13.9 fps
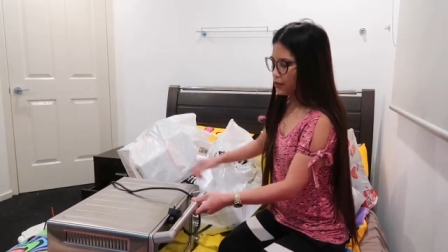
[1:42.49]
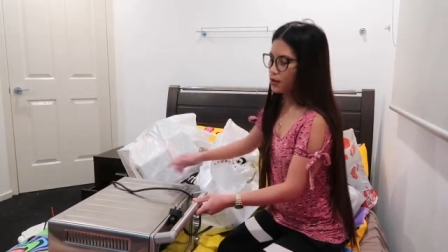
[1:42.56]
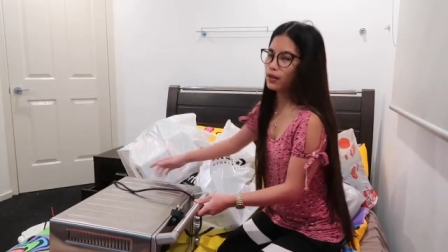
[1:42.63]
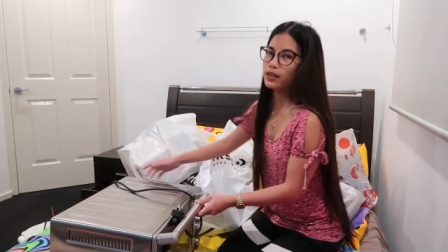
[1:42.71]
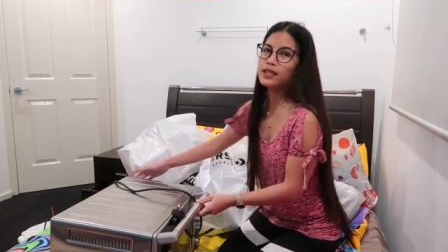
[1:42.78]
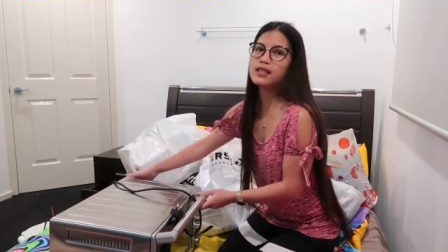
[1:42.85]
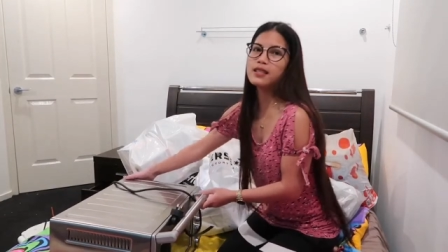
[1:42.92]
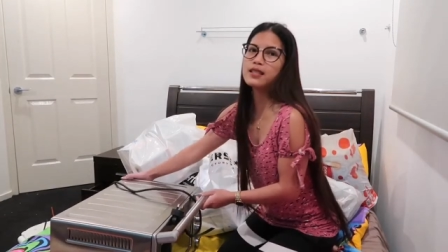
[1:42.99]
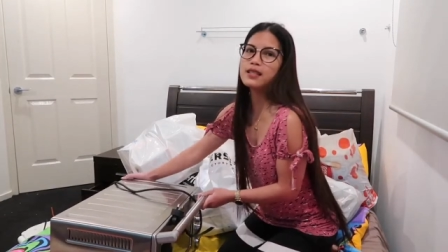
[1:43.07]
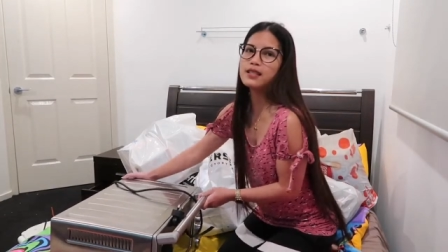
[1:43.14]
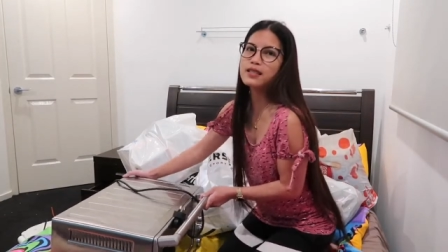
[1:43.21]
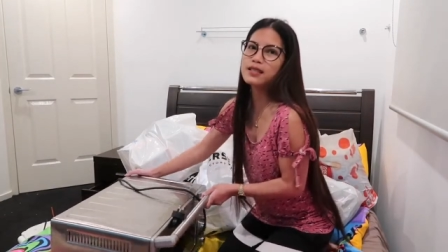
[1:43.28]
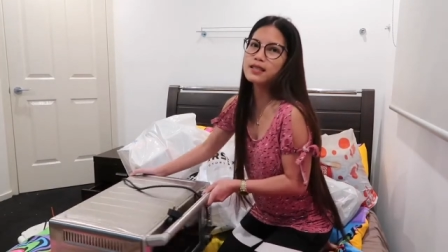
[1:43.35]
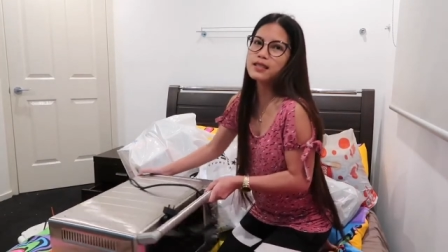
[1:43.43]
So this
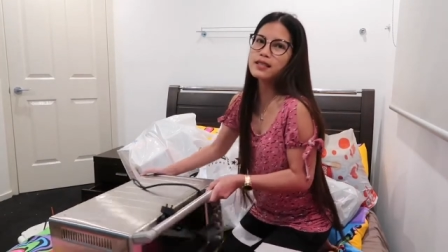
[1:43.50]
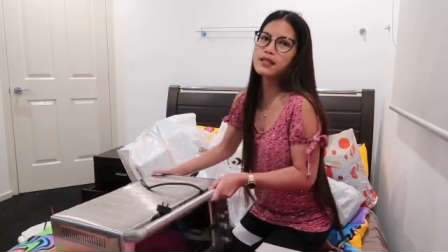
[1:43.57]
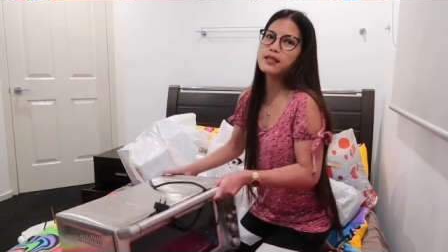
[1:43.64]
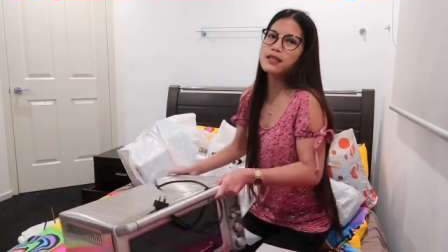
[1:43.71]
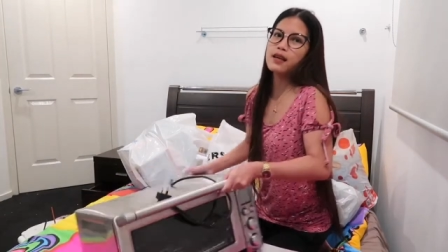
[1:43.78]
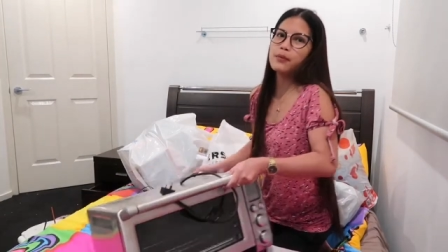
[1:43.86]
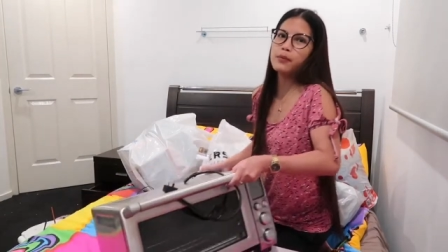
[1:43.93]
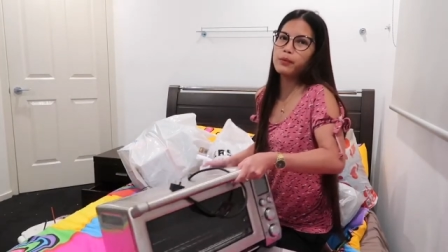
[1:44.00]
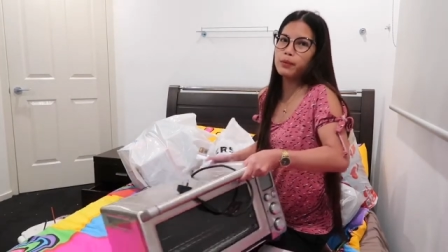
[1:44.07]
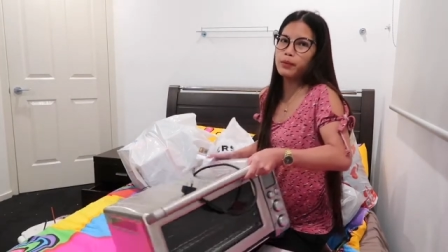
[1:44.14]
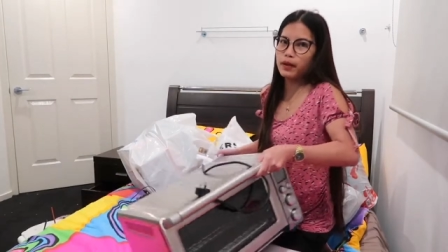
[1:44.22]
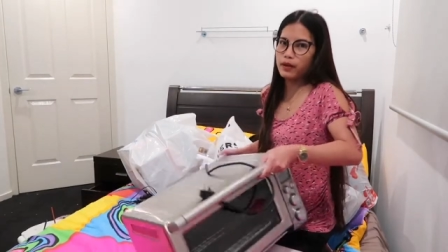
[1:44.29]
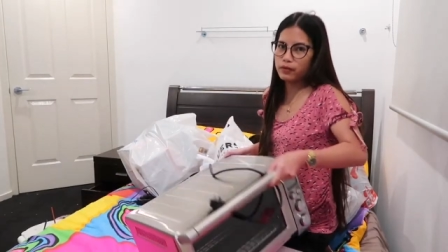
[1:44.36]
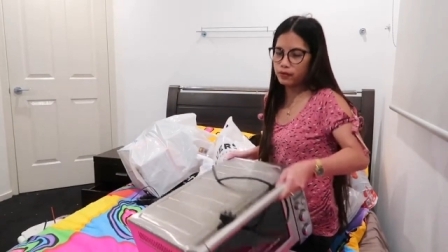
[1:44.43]
is a
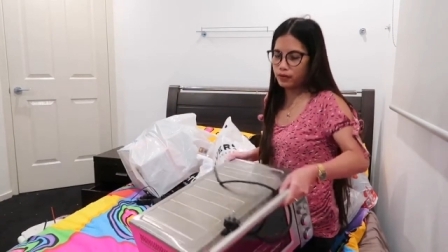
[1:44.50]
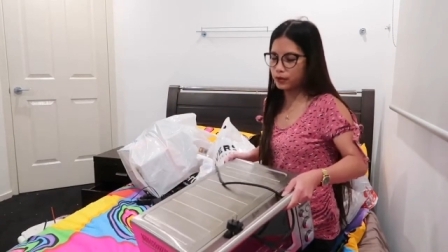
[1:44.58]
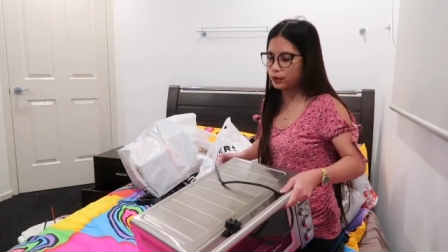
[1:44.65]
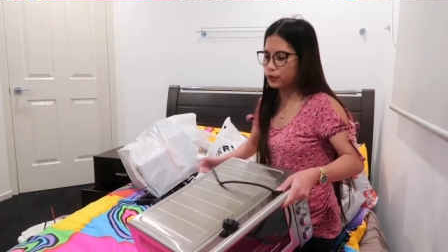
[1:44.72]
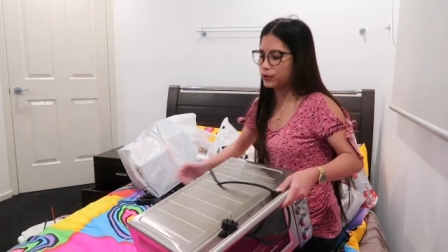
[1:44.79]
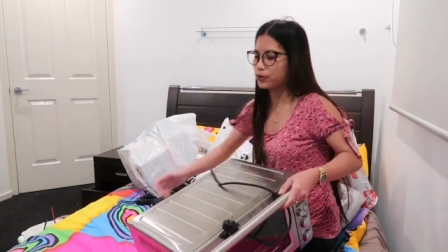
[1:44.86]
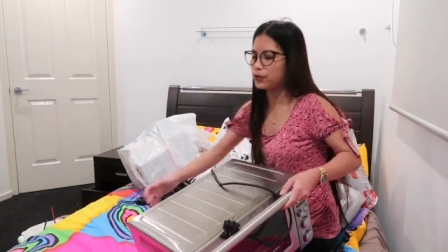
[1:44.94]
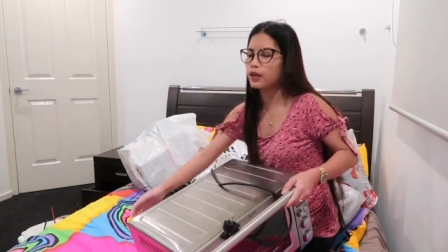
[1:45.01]
Breville